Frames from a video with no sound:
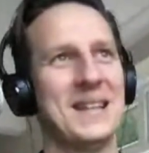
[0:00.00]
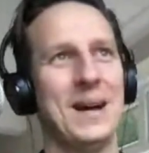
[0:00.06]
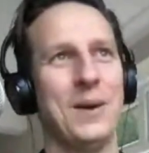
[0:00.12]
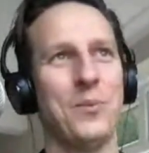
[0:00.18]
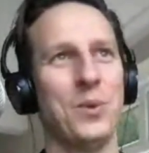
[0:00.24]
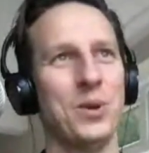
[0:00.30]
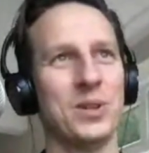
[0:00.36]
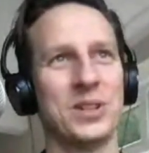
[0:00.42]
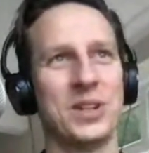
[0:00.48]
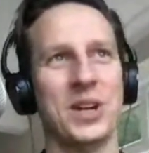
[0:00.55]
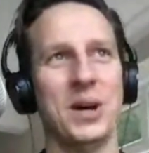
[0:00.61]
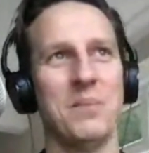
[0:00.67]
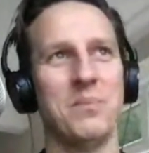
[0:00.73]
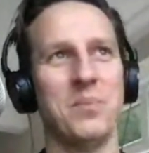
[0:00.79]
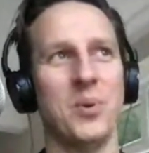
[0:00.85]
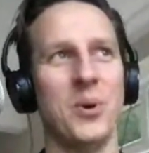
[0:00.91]
that World
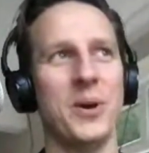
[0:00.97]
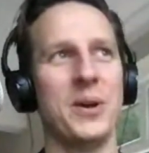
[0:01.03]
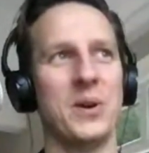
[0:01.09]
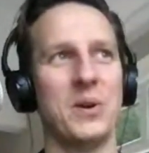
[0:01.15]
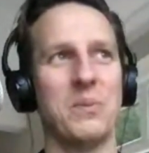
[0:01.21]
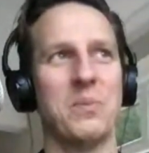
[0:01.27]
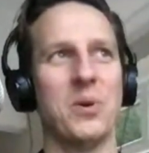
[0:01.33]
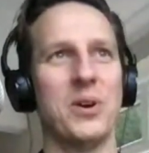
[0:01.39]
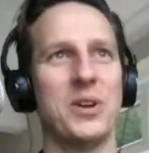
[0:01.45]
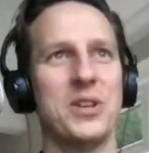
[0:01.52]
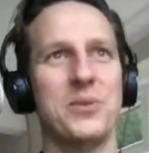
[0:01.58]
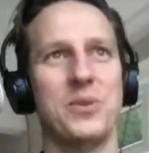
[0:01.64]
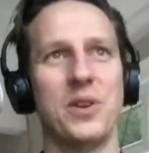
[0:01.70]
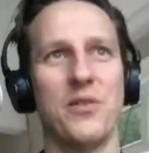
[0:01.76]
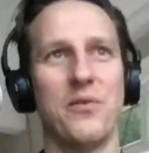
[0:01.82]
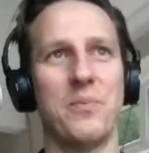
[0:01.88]
Cup, boy, oh boy,
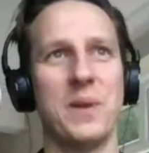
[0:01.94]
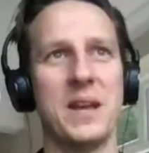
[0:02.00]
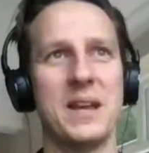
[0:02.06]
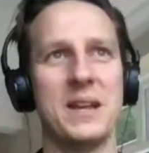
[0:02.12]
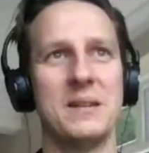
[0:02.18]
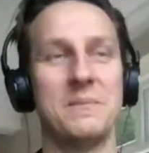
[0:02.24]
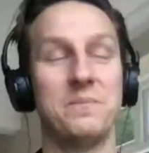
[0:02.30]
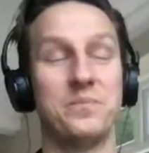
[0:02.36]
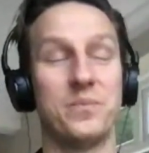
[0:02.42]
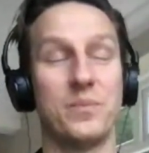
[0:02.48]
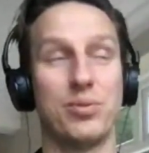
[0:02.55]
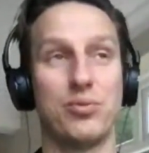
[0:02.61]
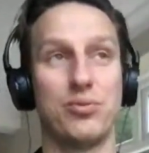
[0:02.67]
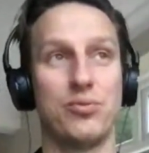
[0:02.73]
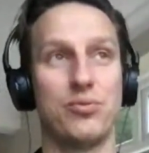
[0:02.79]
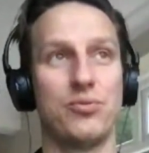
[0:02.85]
you would have been
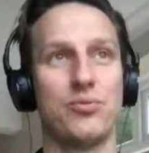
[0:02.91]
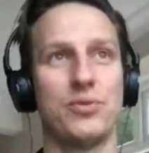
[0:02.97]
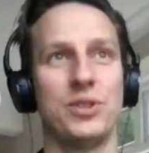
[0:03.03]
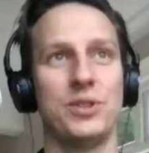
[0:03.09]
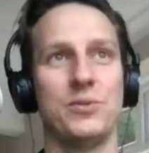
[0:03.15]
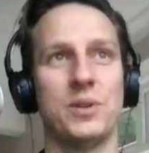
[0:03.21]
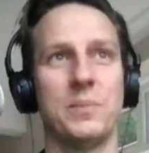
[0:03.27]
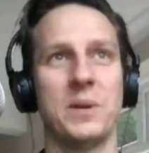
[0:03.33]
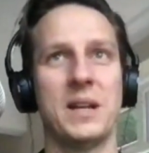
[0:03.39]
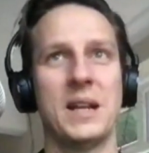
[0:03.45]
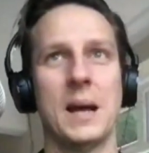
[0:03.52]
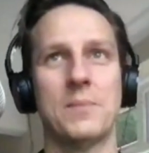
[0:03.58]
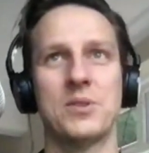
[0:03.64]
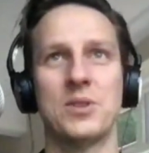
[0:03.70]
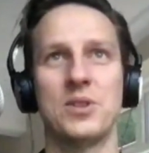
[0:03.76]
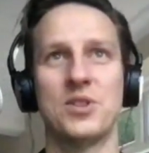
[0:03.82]

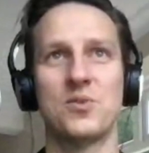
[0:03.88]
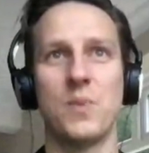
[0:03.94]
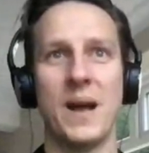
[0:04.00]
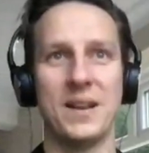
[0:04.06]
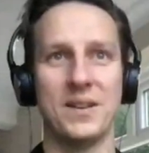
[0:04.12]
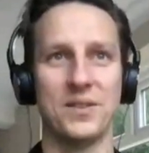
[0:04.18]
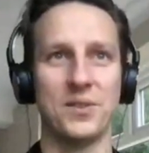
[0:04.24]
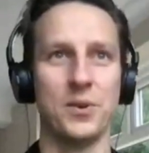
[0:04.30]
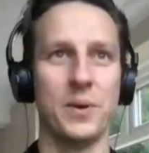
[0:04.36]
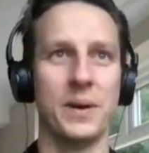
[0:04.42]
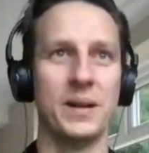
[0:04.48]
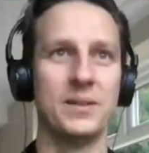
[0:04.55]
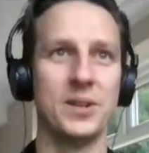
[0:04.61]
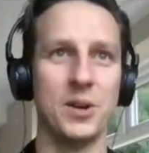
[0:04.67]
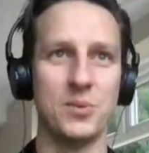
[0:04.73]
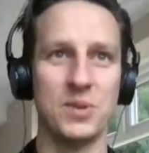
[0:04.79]
absolutely sweating through
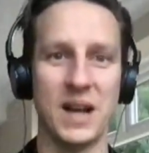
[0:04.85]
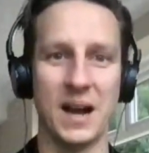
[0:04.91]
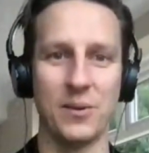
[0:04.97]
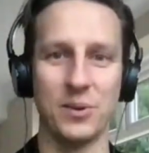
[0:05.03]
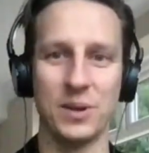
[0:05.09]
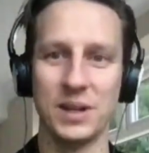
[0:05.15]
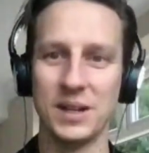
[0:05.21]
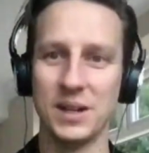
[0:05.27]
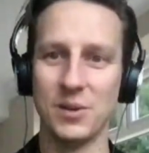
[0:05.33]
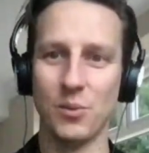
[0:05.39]
it, no doubt.